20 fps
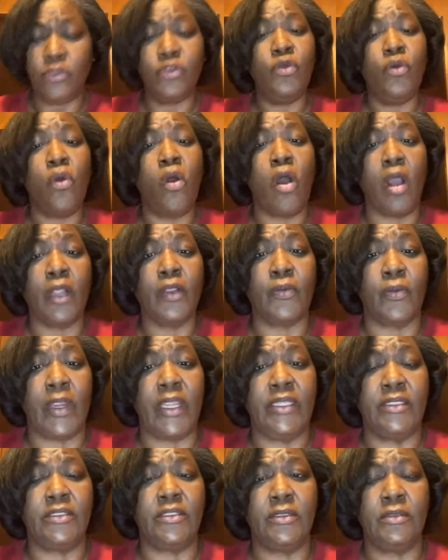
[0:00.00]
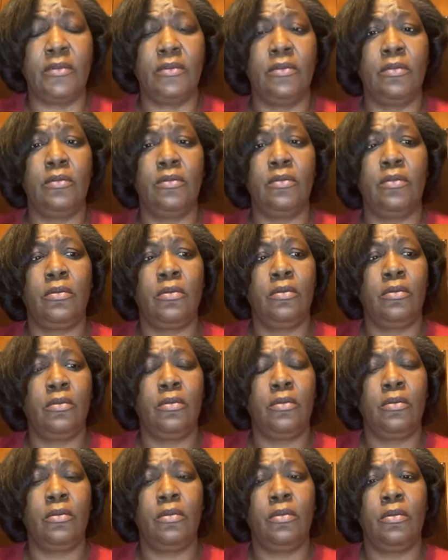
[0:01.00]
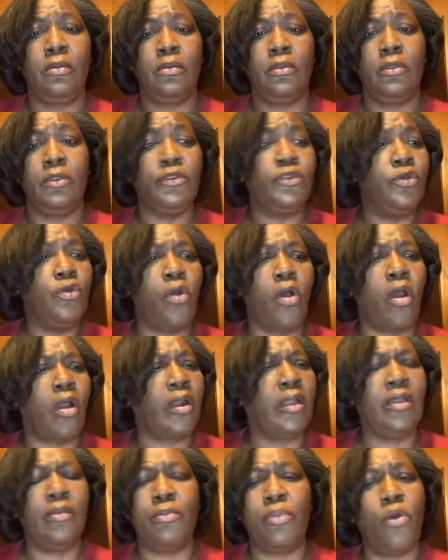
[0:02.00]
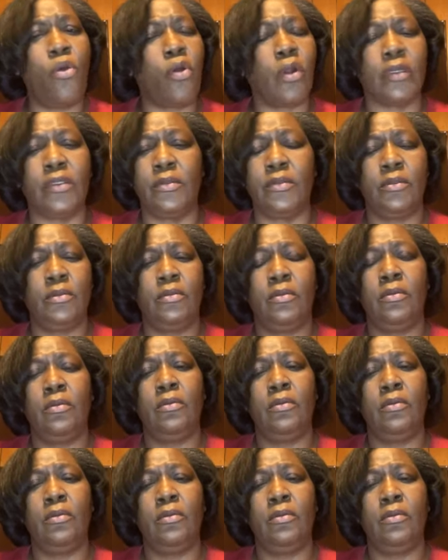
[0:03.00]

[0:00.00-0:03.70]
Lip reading: You are great. You are important.